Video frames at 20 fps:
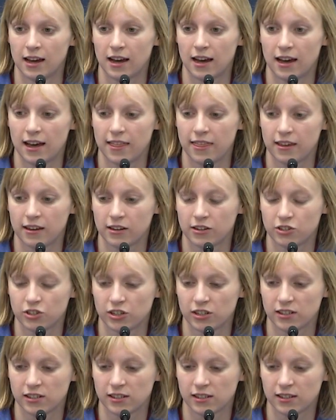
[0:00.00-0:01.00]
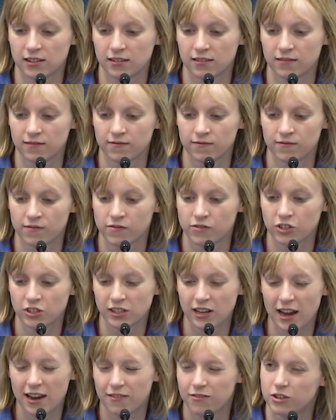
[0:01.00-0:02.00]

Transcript: I think just just kind